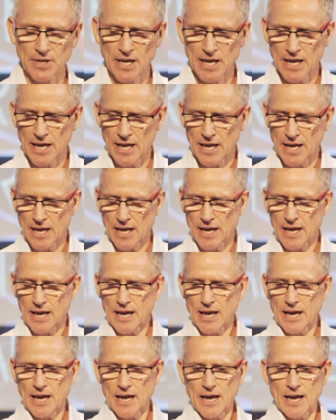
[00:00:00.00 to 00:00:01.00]

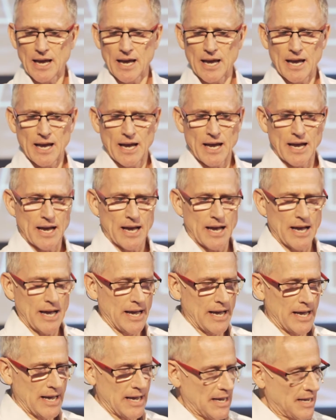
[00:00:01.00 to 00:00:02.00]

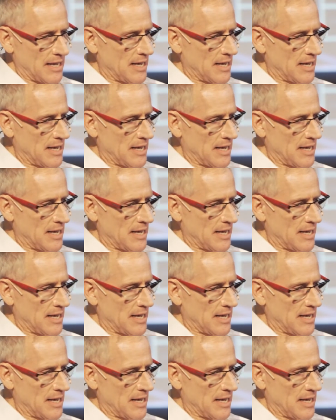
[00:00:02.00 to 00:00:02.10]
Nobody speaks.